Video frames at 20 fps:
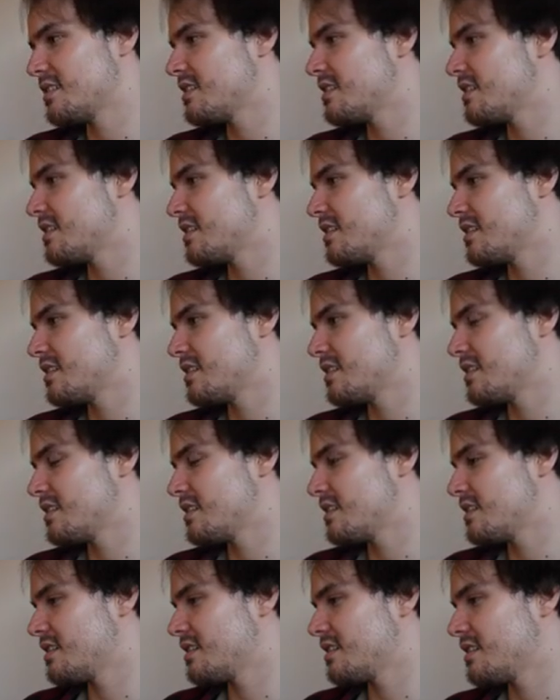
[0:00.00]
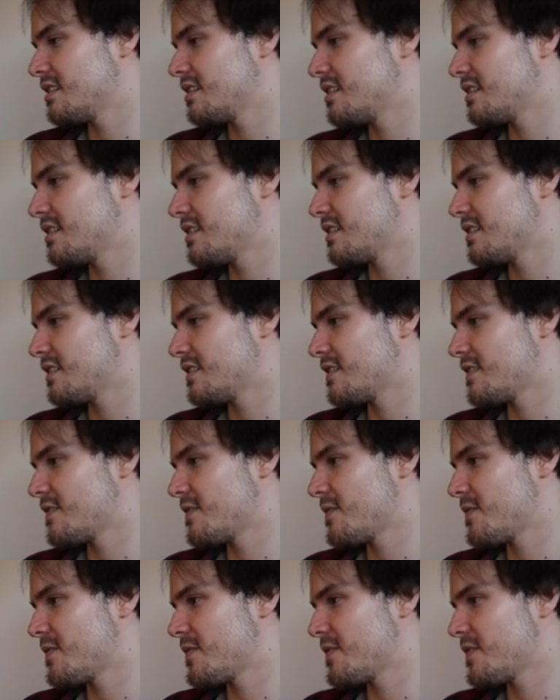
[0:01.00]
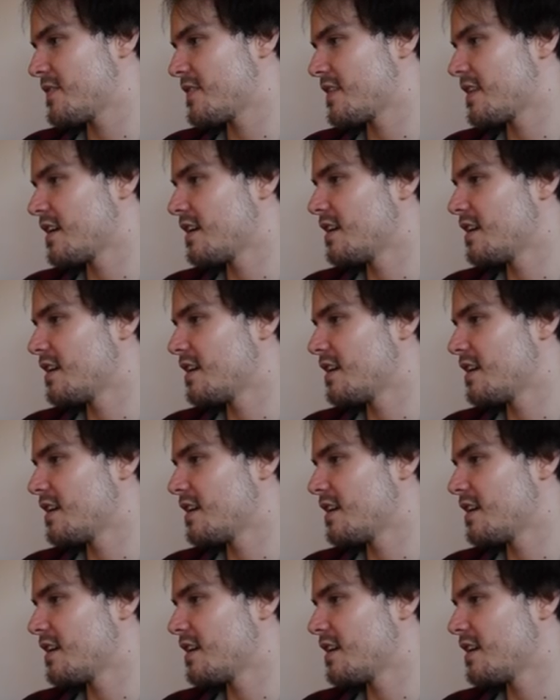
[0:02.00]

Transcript: [no speech]